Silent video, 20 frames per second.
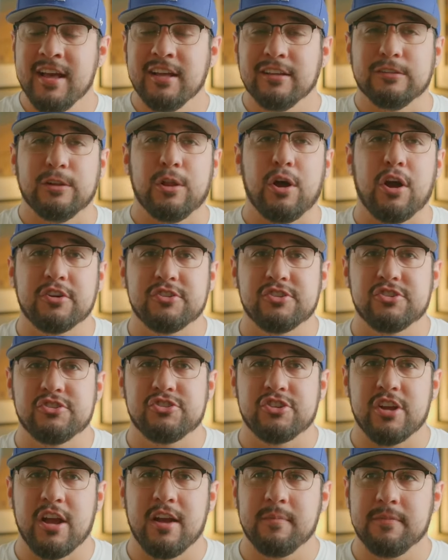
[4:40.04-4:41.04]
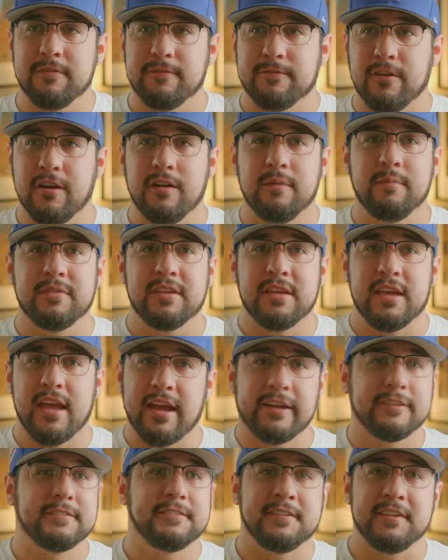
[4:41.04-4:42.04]
large jump from the
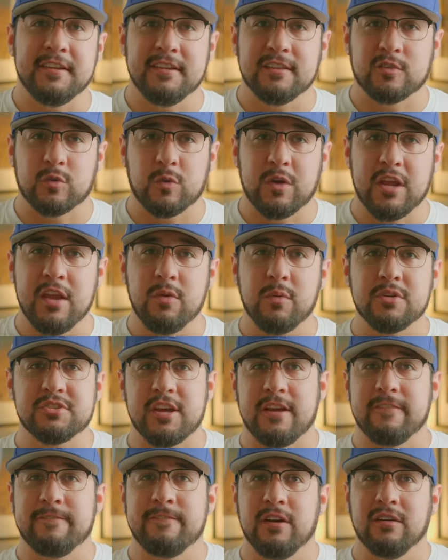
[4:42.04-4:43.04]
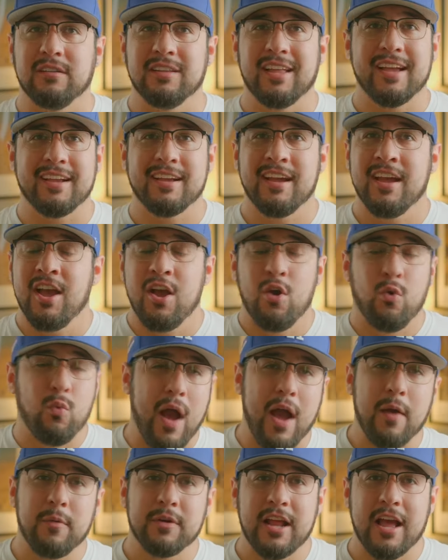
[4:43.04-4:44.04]
X-T3, which I felt like,
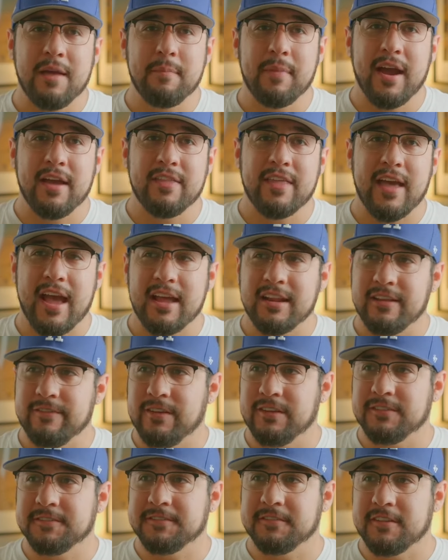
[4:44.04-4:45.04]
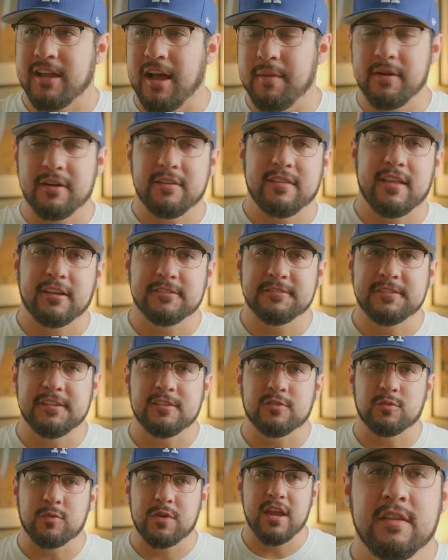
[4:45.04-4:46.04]
why would I buy that if it's not better than the
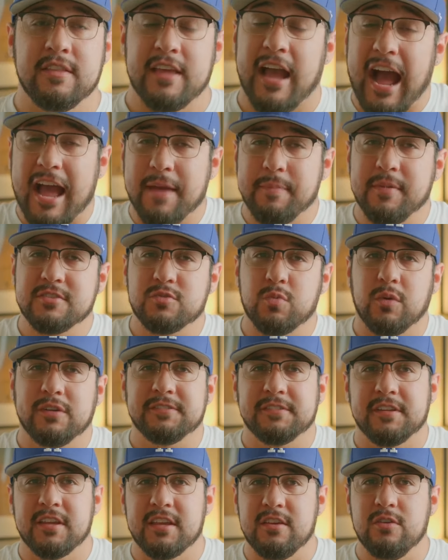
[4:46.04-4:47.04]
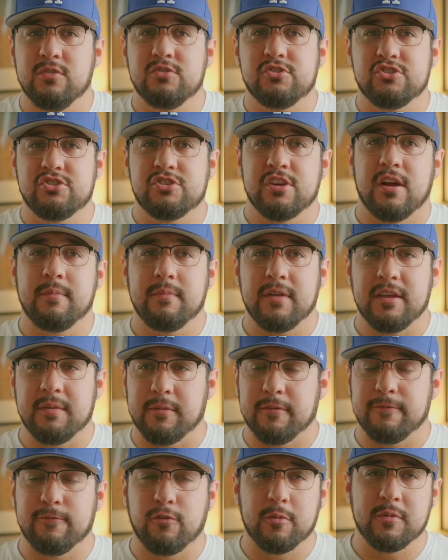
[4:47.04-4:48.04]
X-T3? The IBIS wasn't a huge jump in
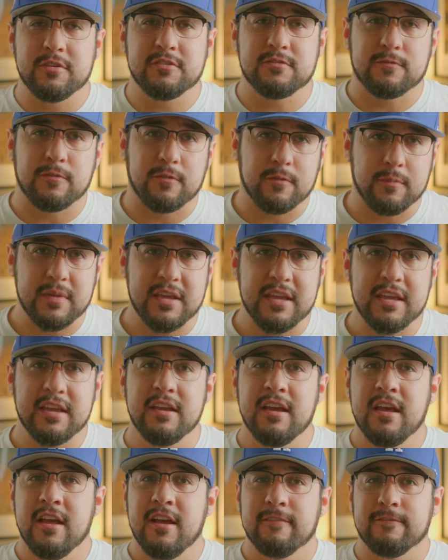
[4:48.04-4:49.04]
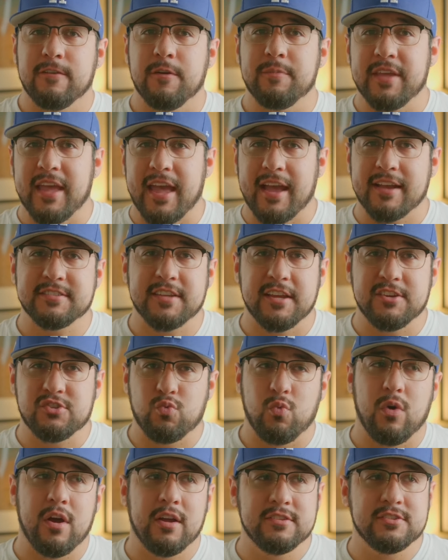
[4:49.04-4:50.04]
performance for me from the
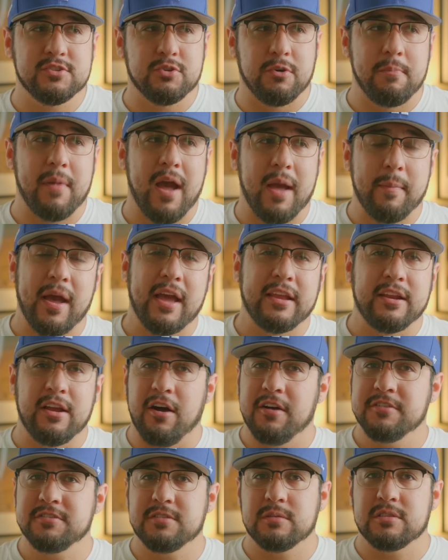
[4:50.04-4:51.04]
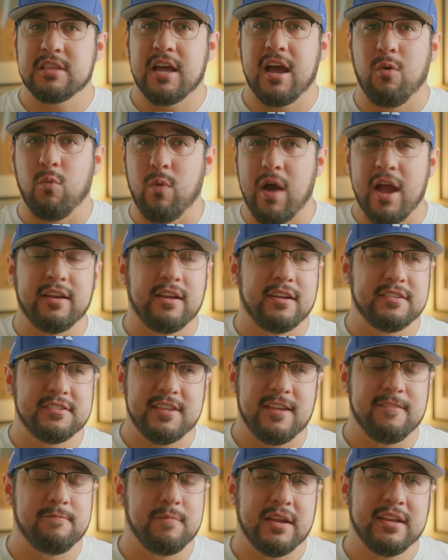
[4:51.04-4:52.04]
XH1, so in my mind, I also thought, why not
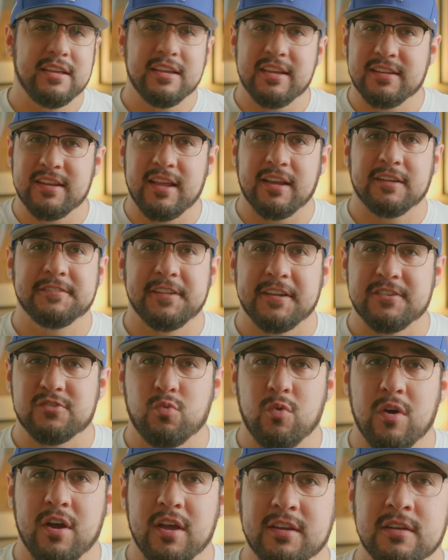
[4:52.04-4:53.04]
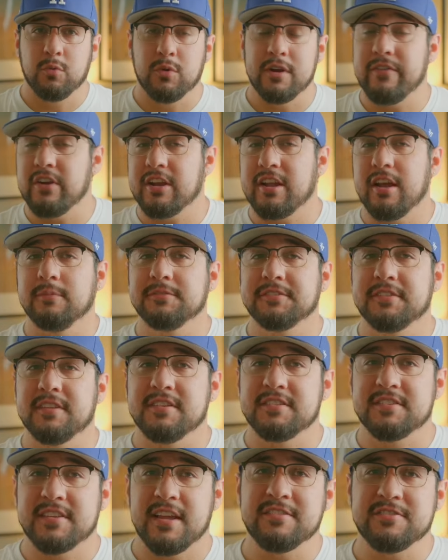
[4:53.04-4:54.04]
save money, get an XH1? Whenever it comes to the
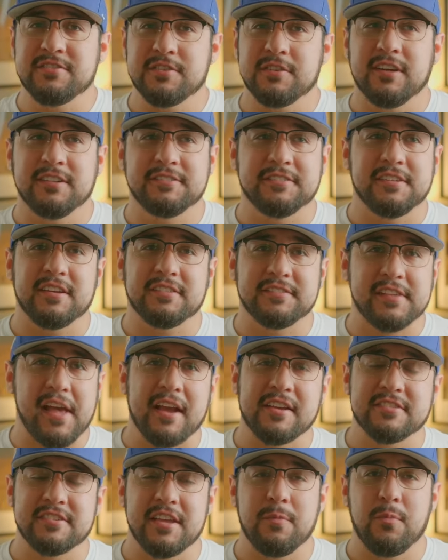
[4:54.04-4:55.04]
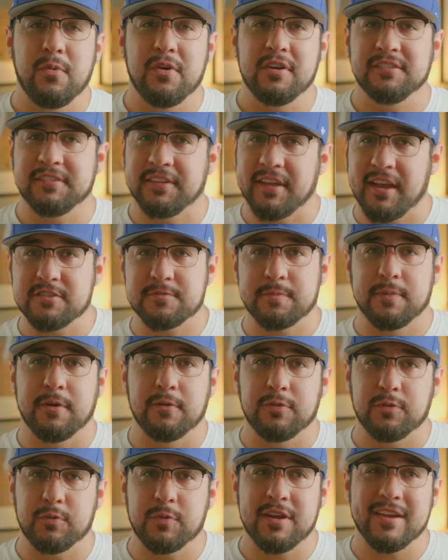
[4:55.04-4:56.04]
sensor, it's the exact same one as the X Pro
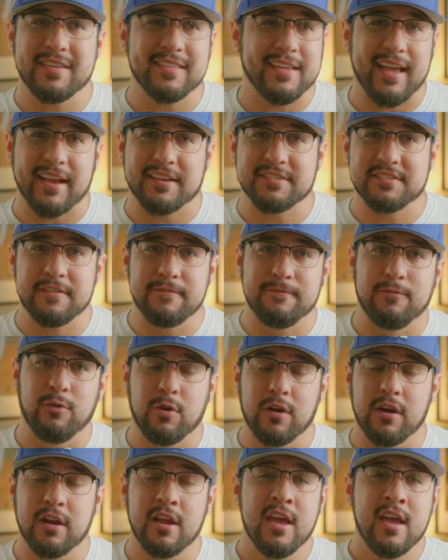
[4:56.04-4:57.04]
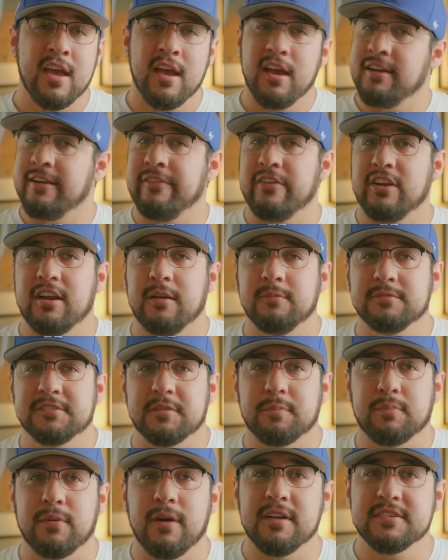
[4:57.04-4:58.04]
3, the XE4. And whenever it comes to the
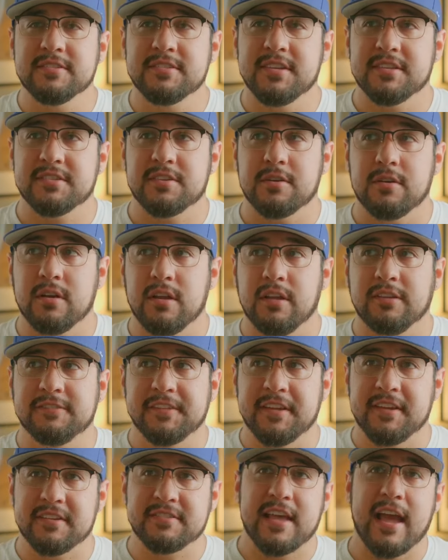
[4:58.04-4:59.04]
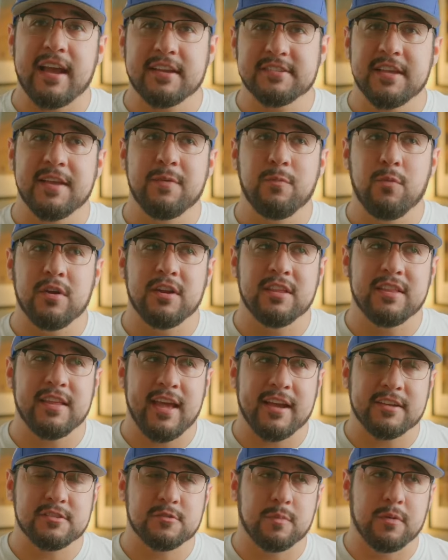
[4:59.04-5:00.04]
processor, it's the exact same one in the
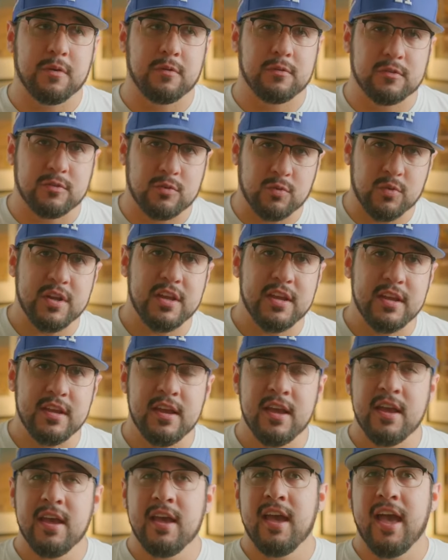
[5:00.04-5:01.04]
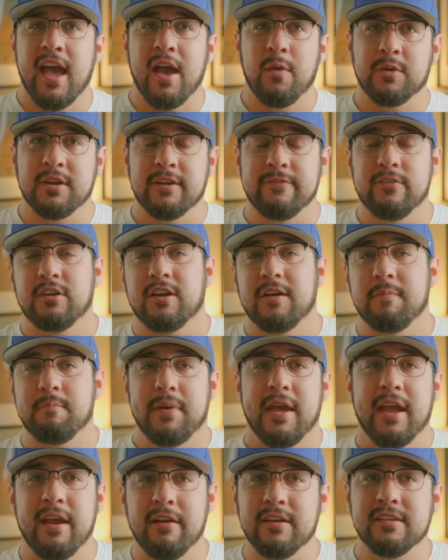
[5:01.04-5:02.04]
X Pro 3. And whenever
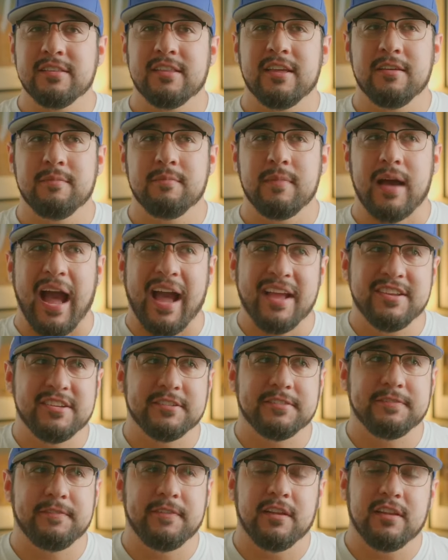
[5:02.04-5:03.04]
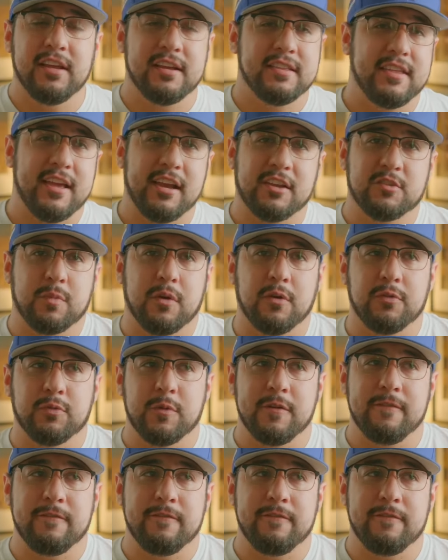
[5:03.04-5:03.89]
comparing them, I just felt like the X Pro 3